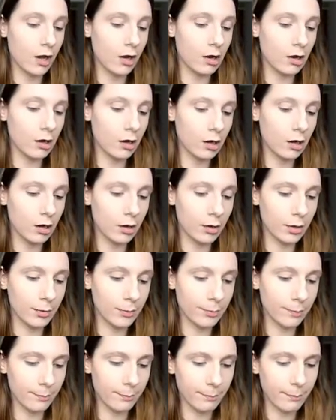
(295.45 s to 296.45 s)

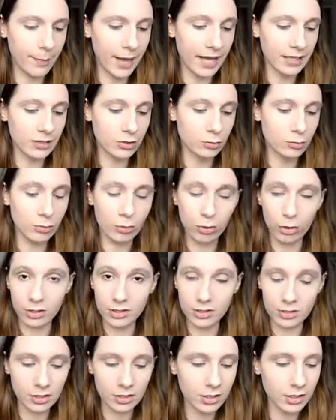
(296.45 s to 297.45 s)
matte
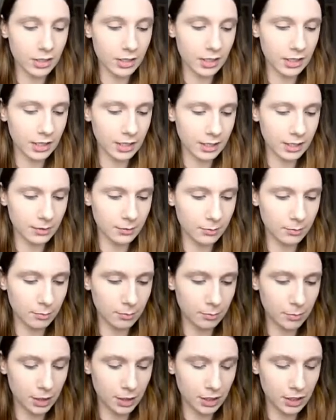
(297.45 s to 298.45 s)
bronzer in
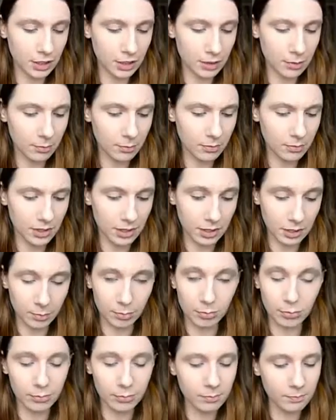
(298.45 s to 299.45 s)
medium
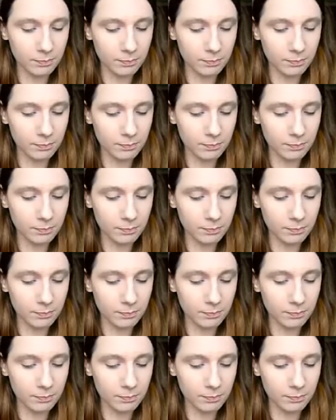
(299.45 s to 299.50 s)
deep.